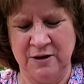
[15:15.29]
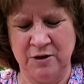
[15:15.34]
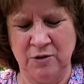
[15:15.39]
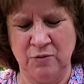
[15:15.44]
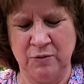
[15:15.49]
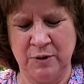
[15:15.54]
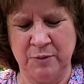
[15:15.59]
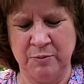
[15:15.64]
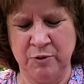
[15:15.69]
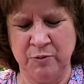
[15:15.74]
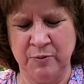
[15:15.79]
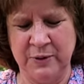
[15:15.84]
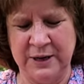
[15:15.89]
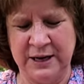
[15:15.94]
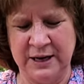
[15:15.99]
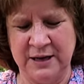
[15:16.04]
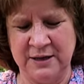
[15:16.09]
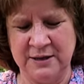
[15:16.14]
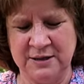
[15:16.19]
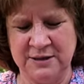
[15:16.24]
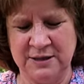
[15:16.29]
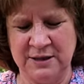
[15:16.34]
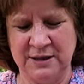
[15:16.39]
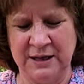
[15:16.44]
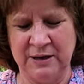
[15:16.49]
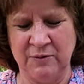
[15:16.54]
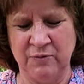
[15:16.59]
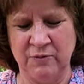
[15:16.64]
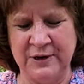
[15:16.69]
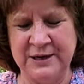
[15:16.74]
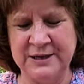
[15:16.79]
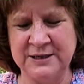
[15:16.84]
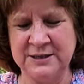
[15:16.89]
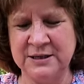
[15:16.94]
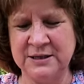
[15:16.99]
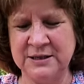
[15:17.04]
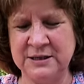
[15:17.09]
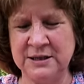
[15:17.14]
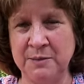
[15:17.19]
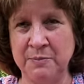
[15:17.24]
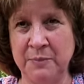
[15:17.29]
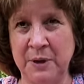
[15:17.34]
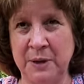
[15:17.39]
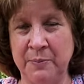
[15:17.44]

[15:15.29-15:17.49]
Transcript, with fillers: your rubber bands. That raises them